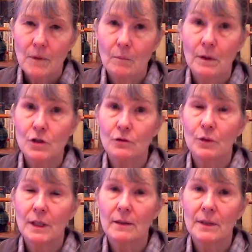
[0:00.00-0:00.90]
Much of
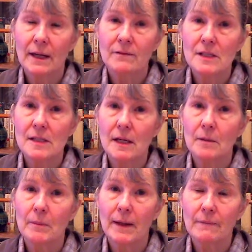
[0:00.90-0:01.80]
what I would have to say
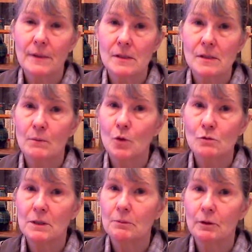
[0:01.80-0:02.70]
about this,
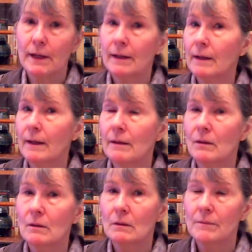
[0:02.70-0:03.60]
most people can't
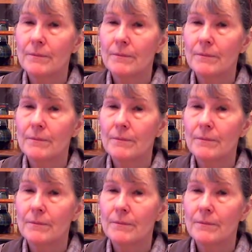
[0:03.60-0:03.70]
handle.